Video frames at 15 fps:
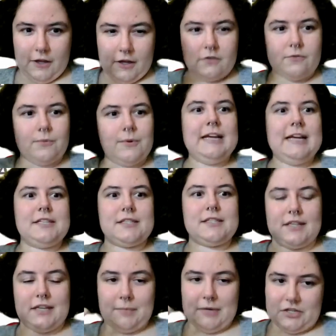think of ways
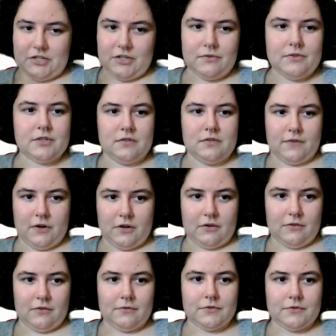to get my students
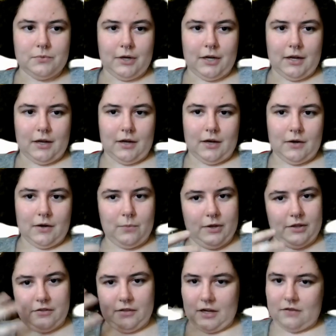involved
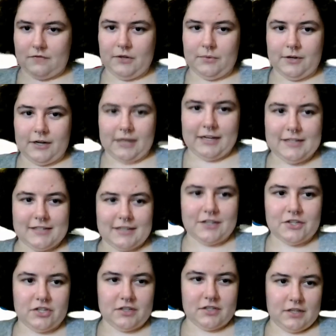with a lot of your
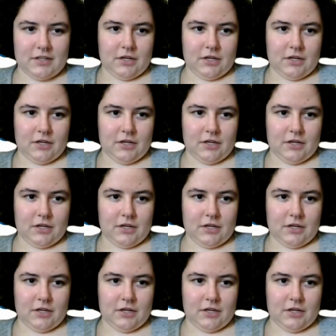organizations.